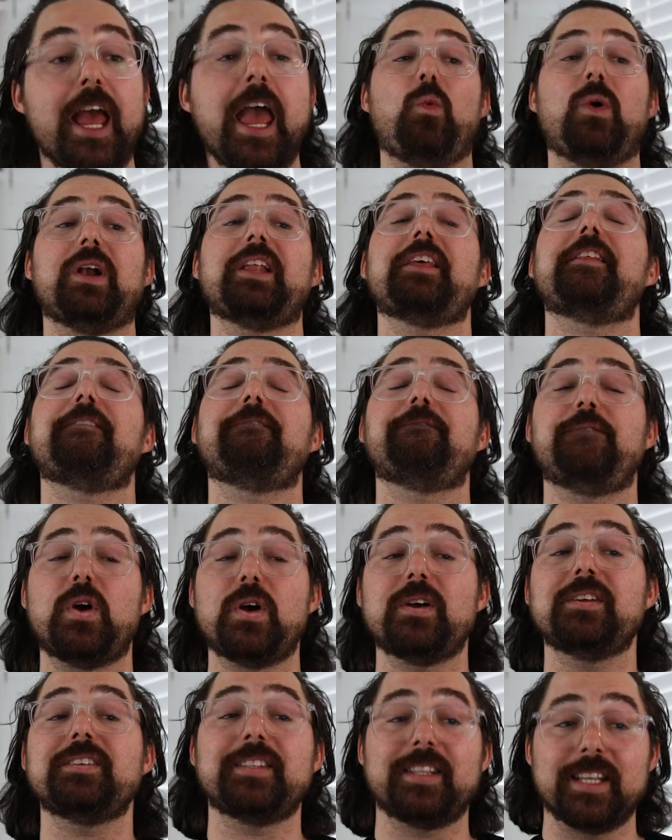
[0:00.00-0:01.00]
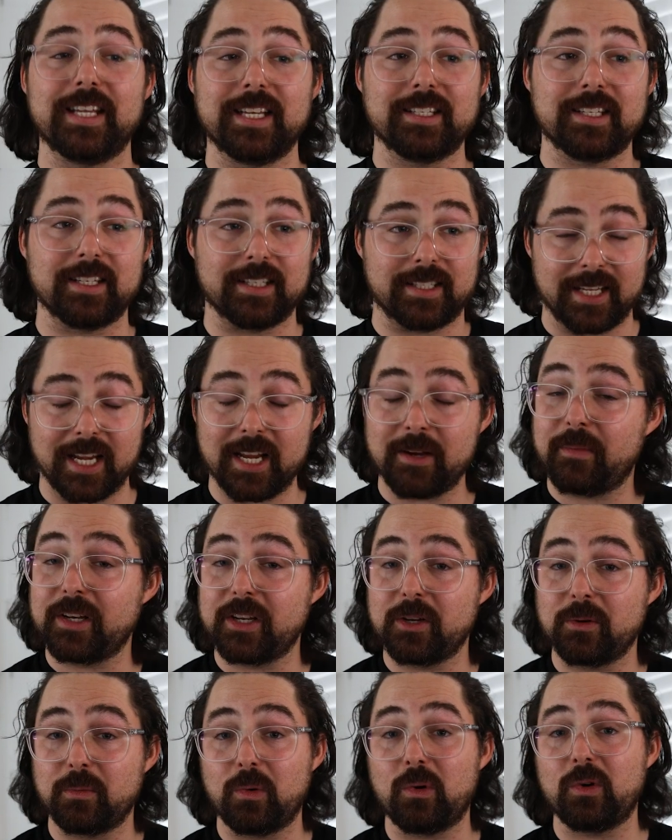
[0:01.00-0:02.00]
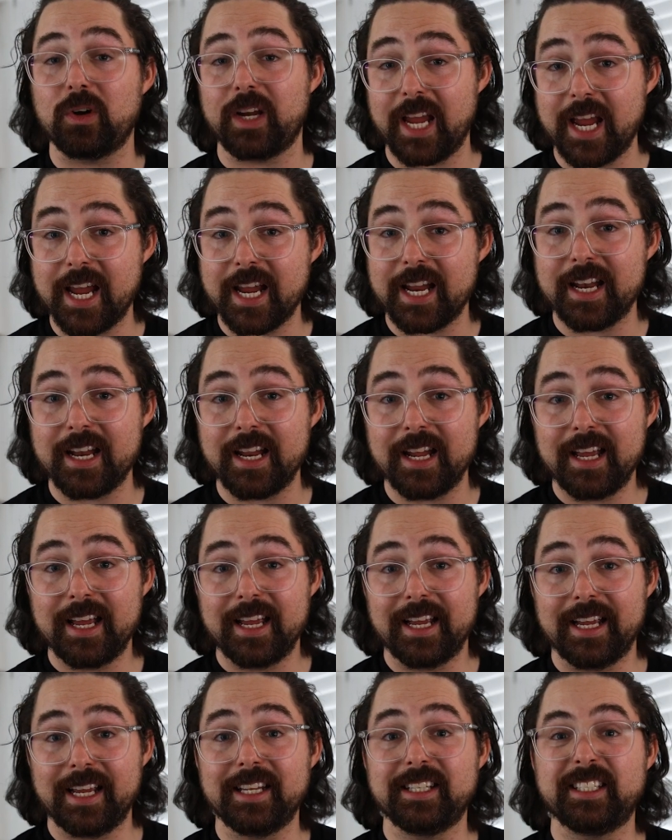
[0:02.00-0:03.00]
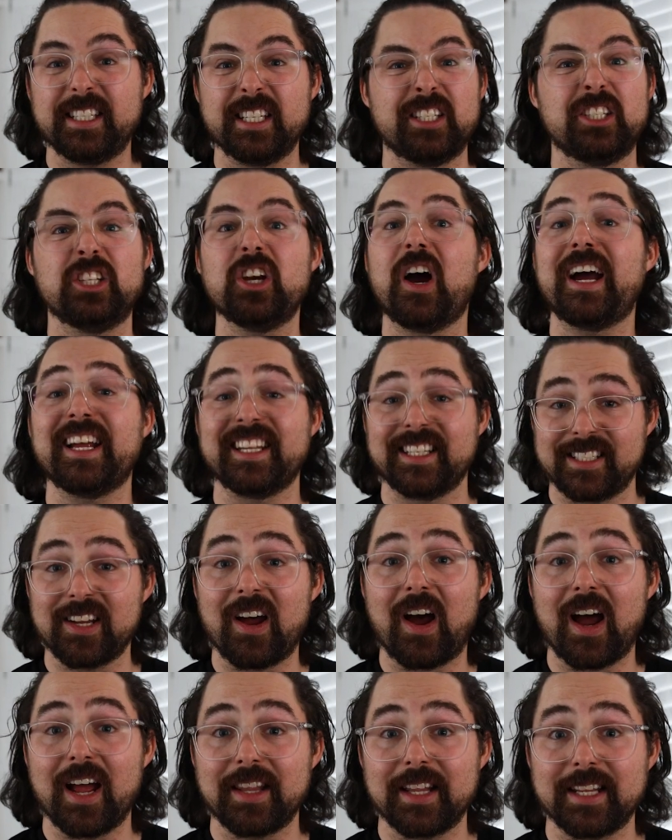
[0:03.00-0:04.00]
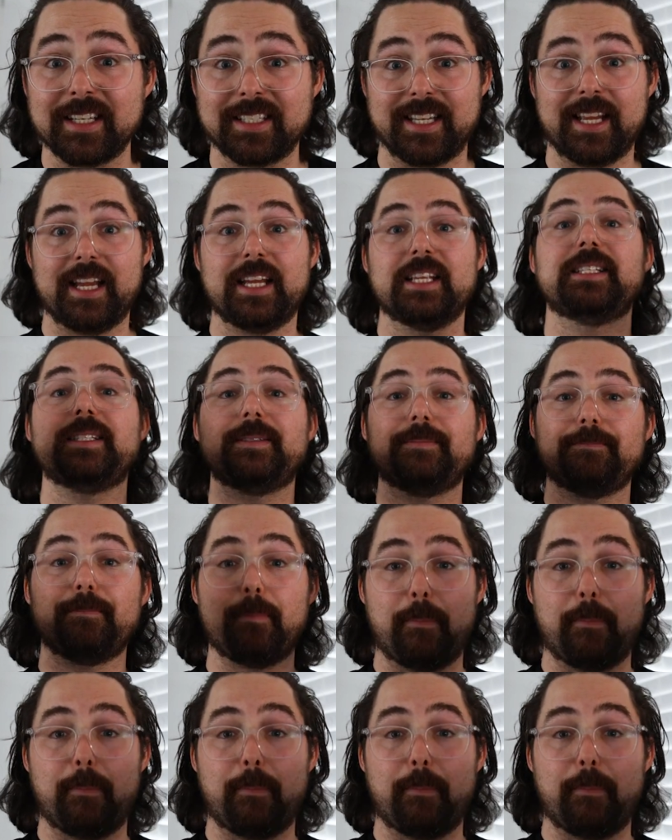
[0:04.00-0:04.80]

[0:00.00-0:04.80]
And one of the first things you see when you walk in is this giant sign that says